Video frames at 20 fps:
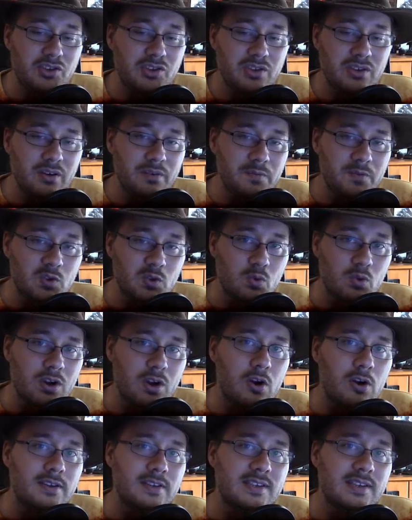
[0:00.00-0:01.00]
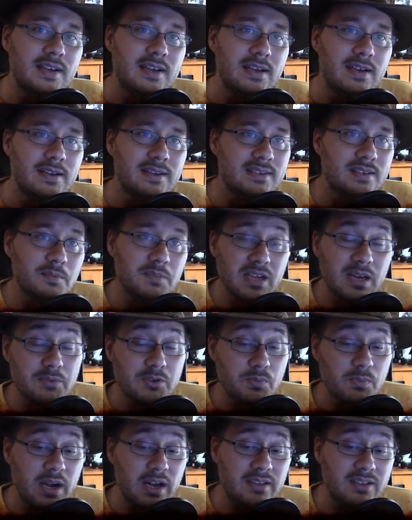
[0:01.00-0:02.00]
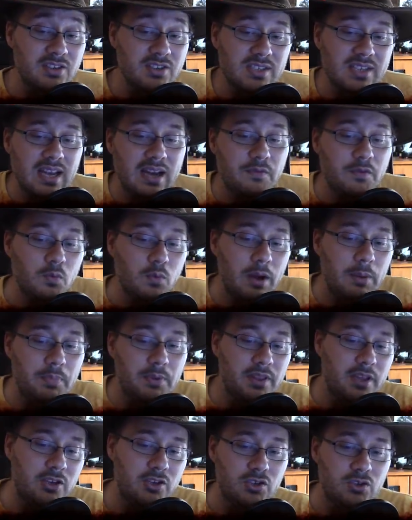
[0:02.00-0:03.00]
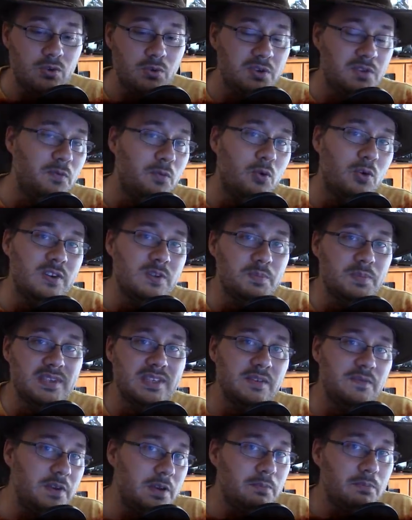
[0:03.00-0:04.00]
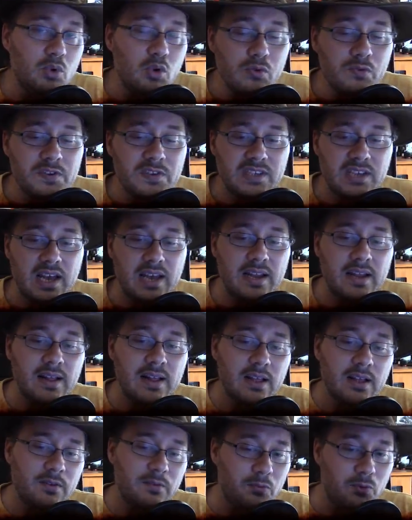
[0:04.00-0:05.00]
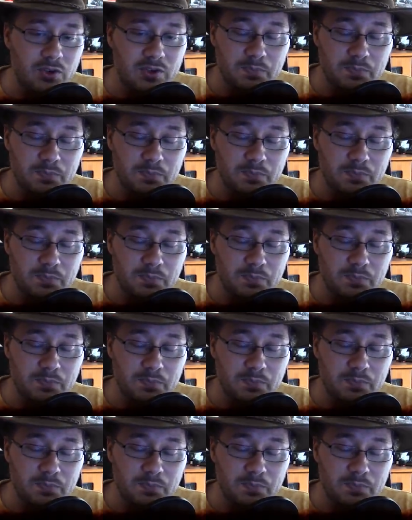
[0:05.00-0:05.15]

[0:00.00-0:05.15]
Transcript: of sword arts, sometimes you might just have a weapon that you use for a specific move set, for a